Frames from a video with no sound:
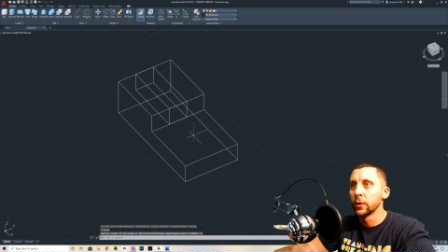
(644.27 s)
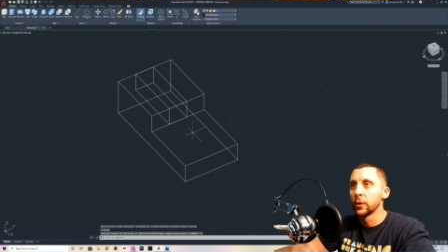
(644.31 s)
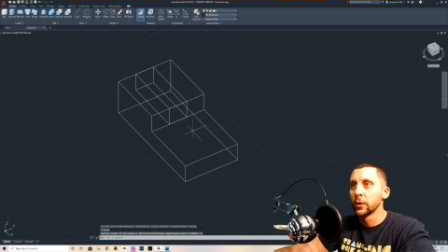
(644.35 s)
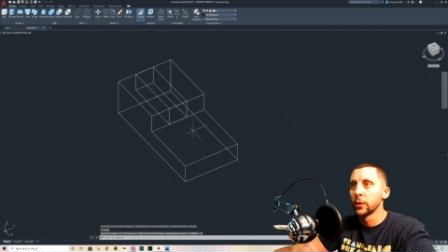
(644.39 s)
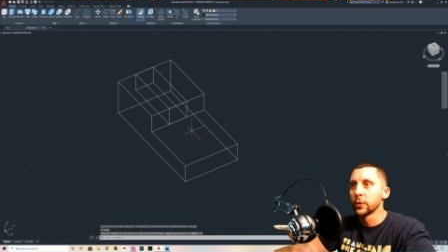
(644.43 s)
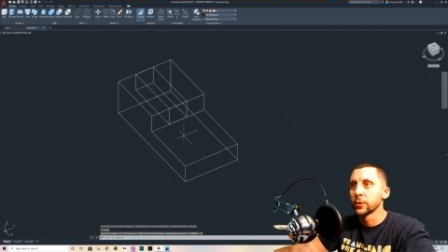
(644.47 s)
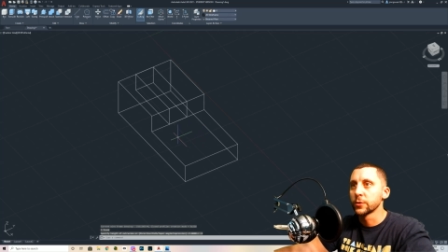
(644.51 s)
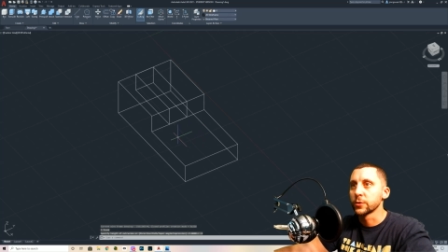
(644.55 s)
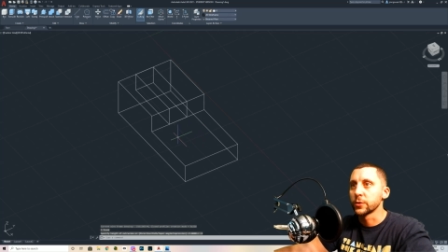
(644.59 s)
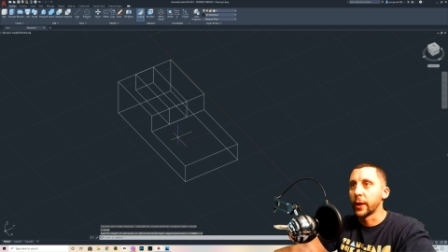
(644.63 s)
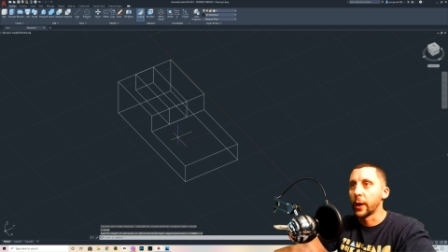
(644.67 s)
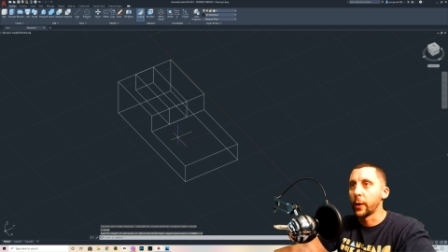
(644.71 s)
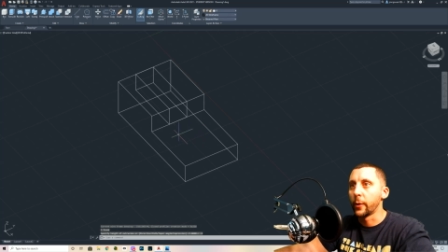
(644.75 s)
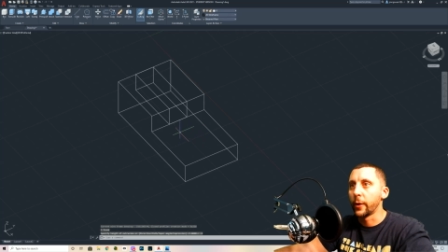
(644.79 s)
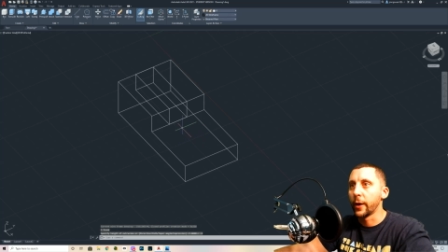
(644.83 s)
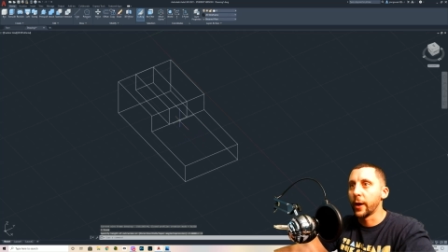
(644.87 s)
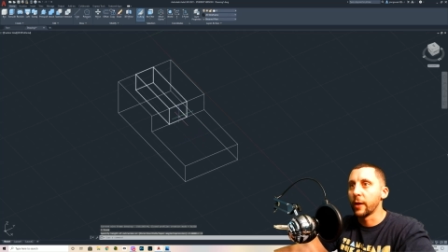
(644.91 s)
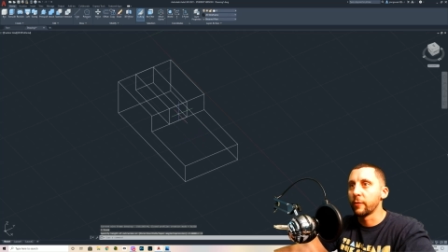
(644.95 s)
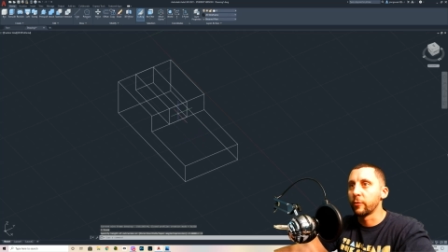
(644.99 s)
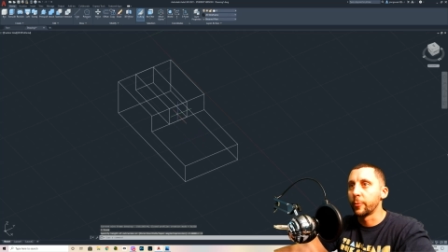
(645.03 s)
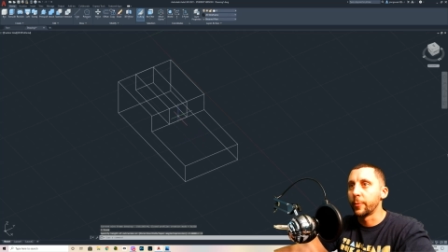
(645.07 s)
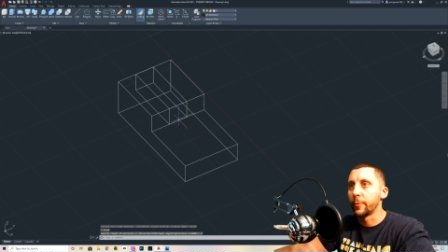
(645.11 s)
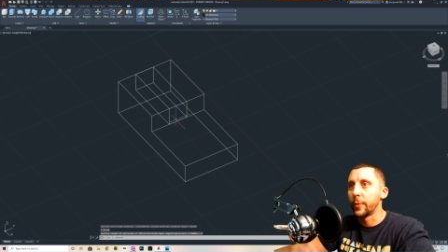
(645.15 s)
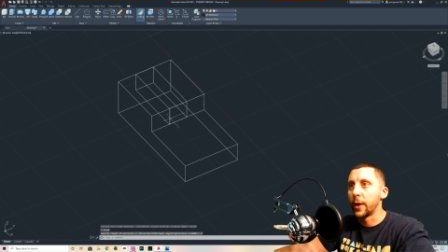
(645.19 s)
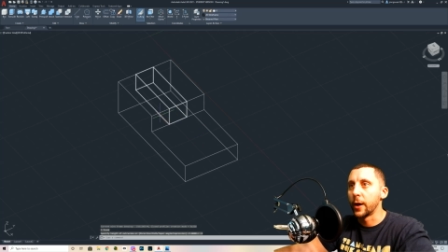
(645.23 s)
So now I have
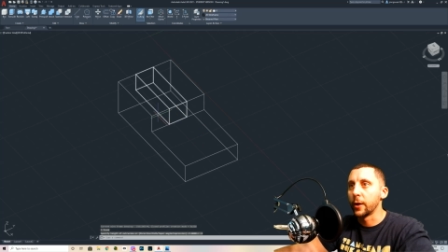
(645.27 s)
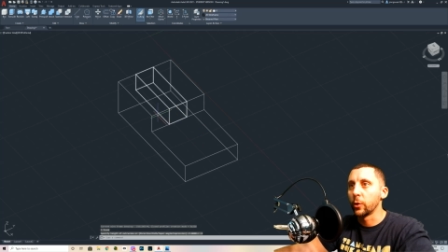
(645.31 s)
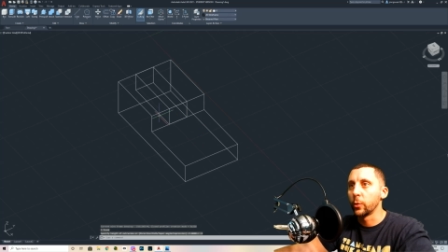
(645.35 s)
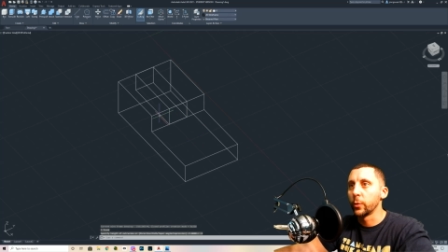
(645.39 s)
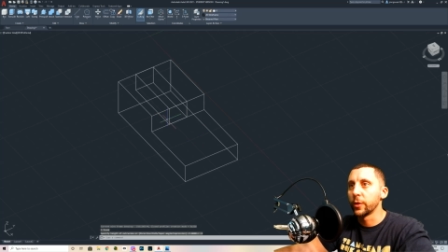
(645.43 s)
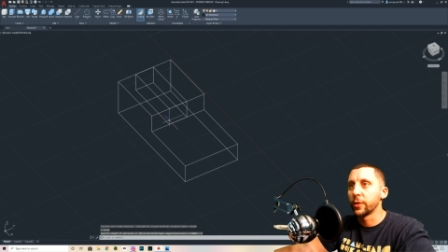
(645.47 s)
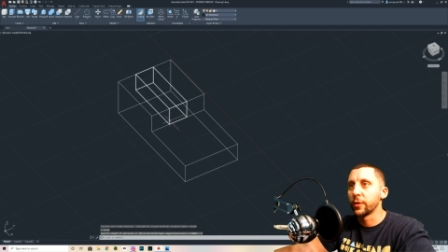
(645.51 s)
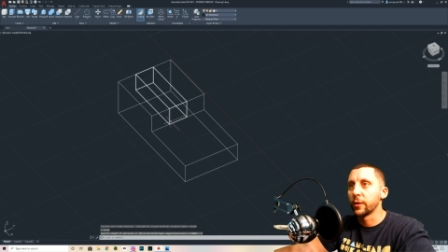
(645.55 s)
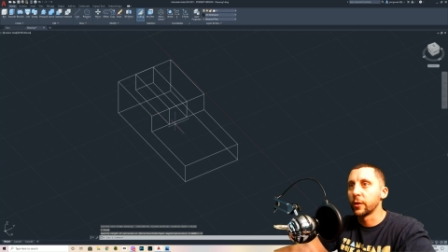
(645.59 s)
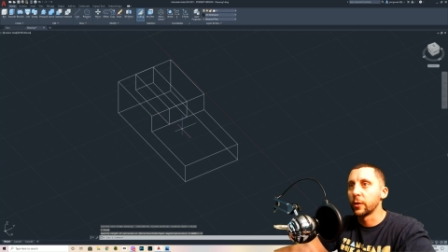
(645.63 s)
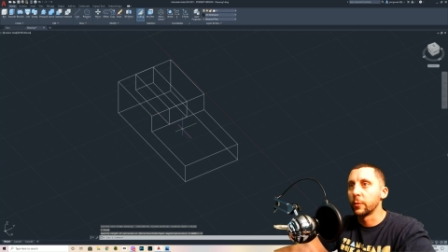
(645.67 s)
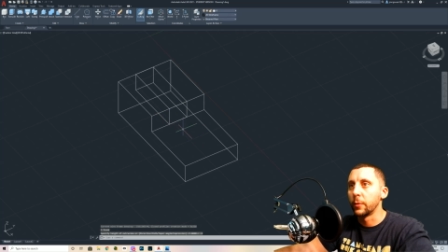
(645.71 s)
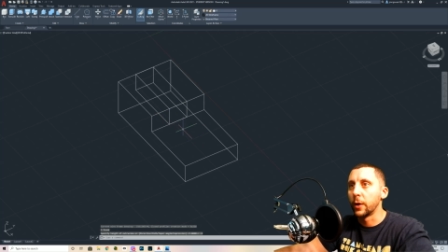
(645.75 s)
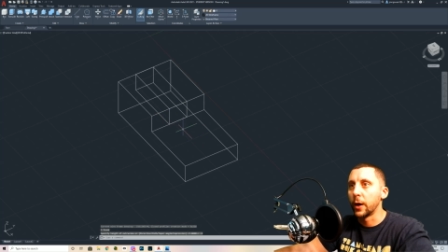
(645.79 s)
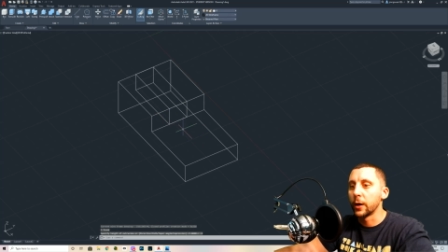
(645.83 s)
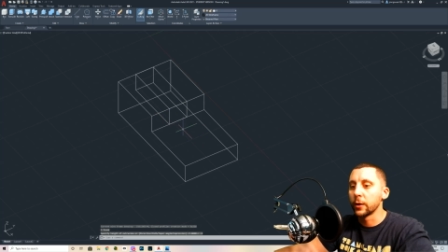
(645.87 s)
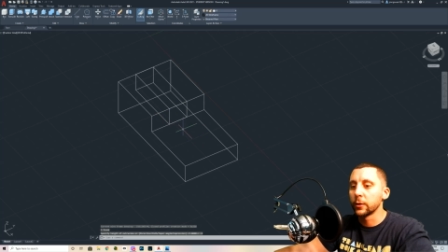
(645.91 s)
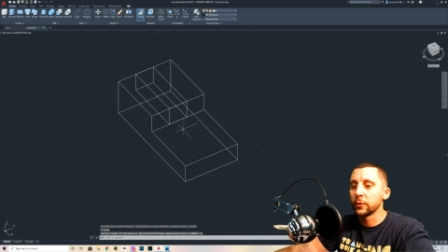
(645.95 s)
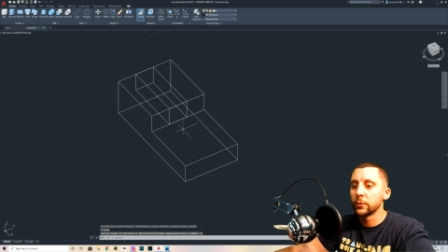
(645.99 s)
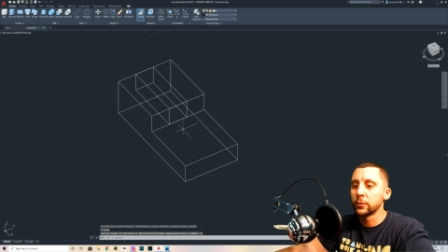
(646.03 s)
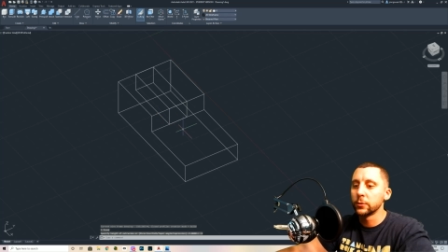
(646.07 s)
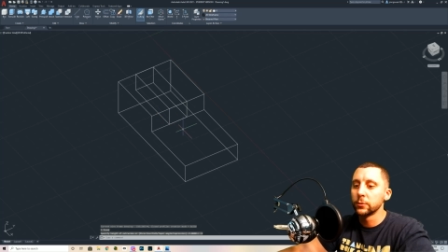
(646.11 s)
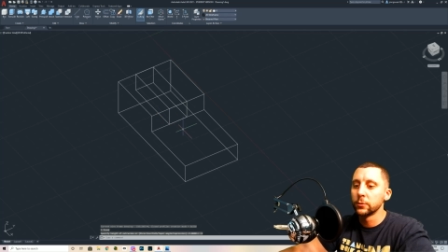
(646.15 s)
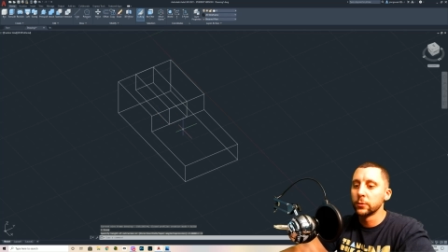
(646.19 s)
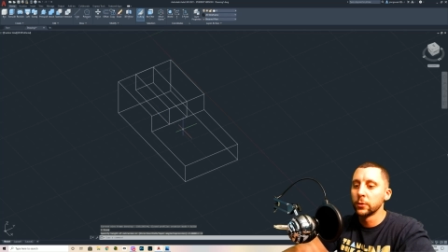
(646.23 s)
a model within a
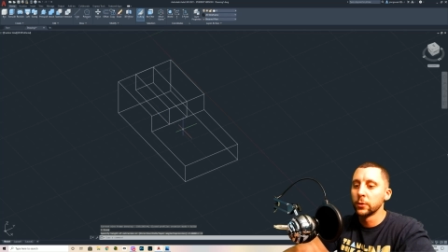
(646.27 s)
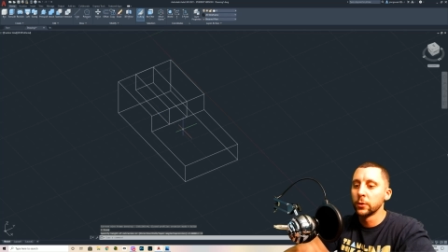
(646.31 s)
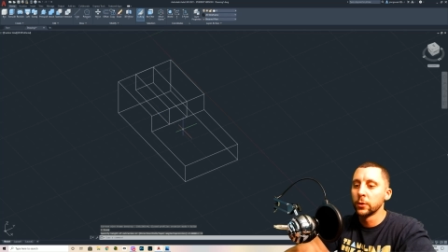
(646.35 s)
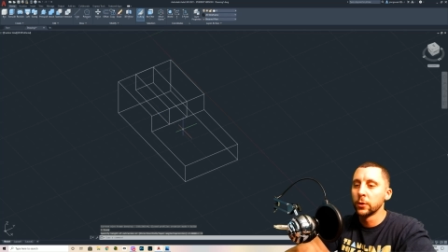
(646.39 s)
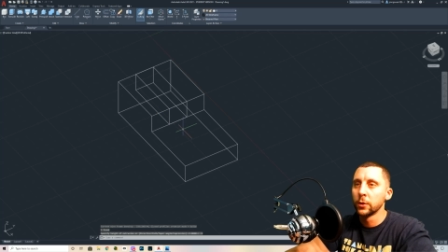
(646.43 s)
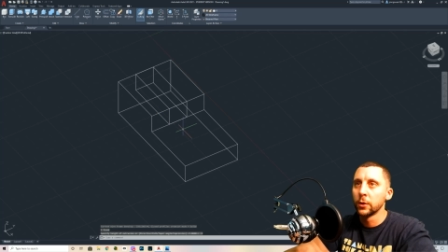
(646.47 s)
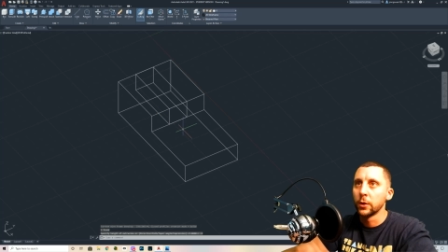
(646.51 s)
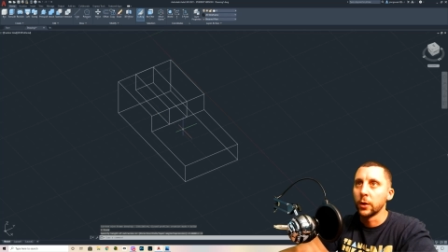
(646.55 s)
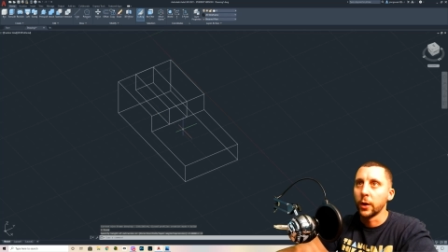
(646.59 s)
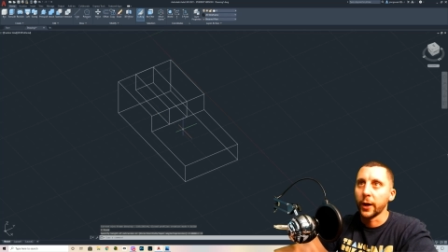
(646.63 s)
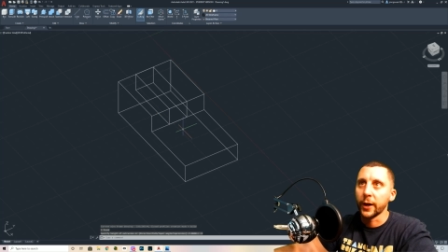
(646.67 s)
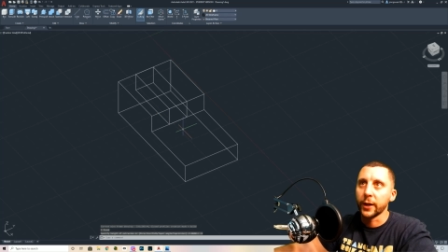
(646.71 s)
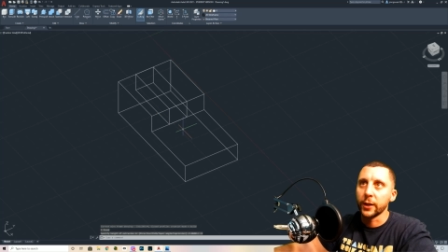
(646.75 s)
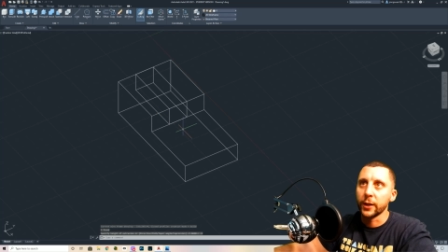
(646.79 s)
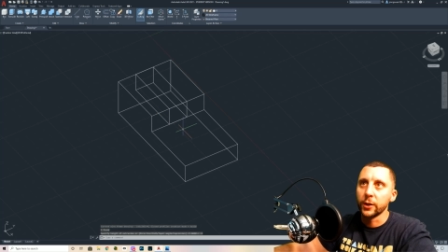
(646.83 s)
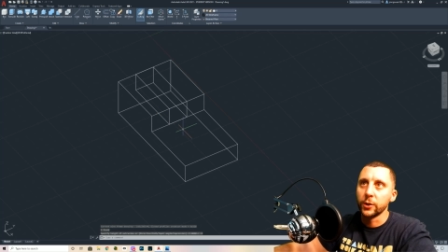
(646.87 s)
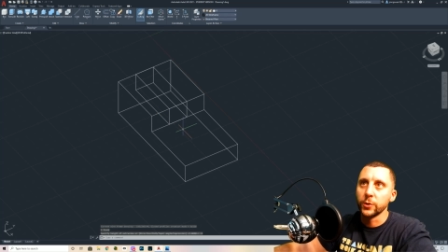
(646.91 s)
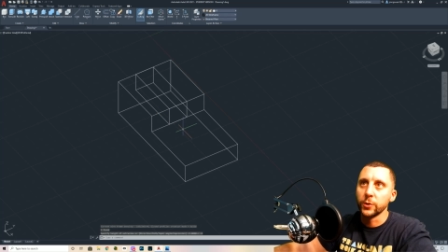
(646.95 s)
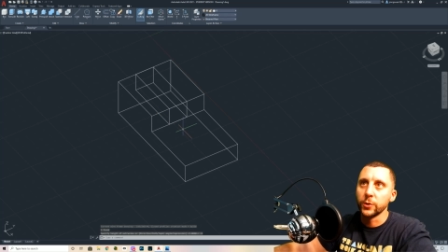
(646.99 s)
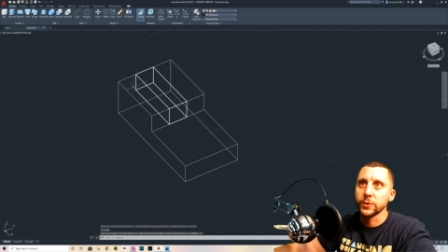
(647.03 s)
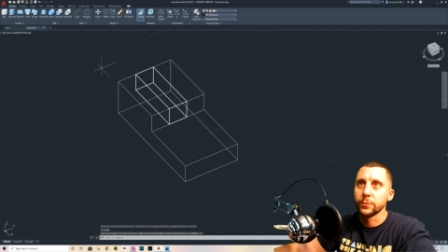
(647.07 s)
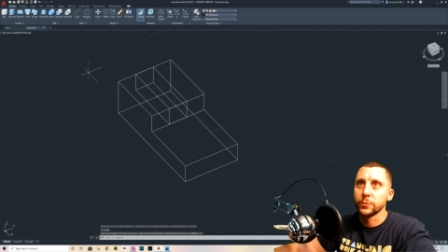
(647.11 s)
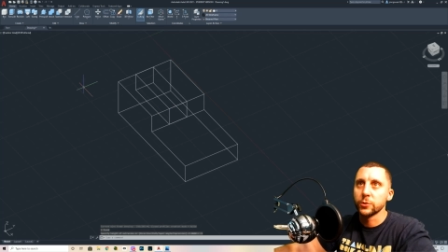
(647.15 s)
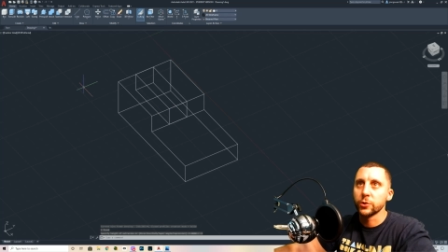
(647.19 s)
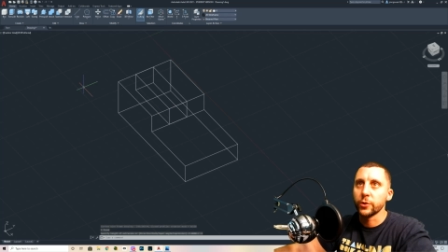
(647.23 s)
model. I can do
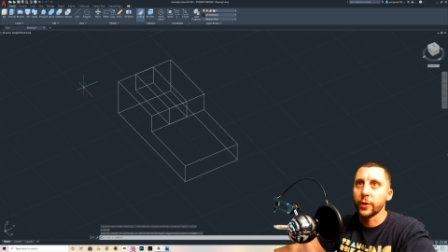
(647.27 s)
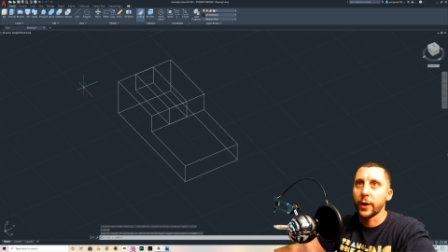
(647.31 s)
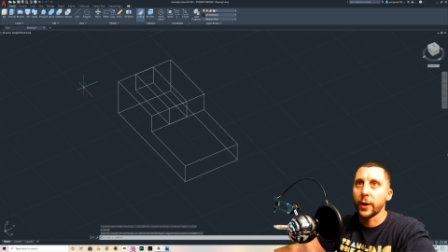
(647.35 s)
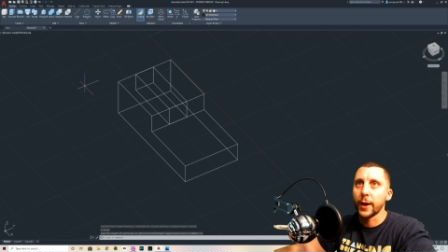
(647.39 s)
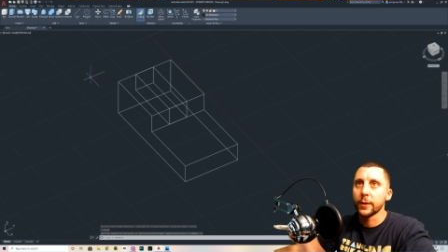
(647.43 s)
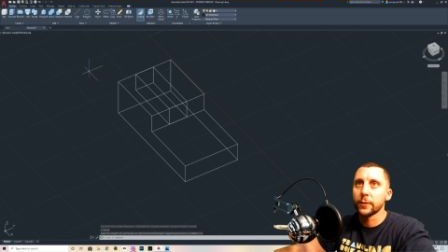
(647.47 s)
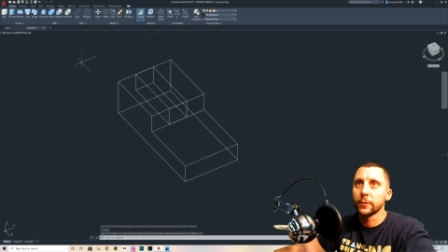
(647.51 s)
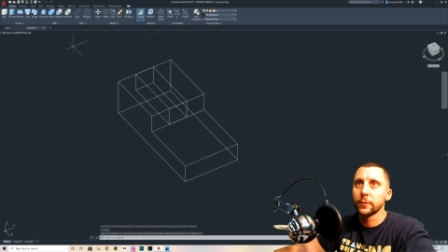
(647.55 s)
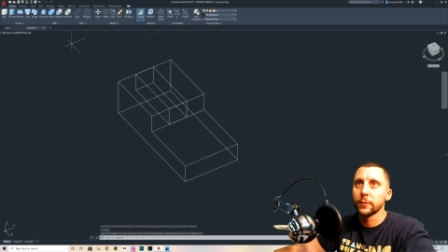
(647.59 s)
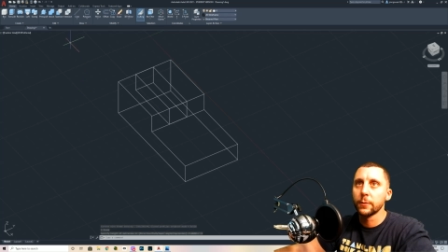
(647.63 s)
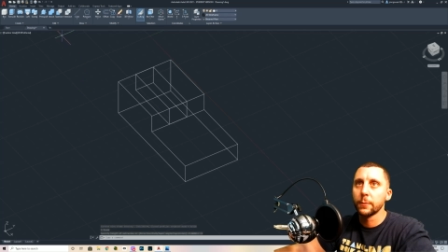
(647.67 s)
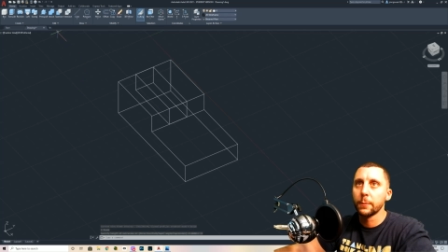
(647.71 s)
subtract.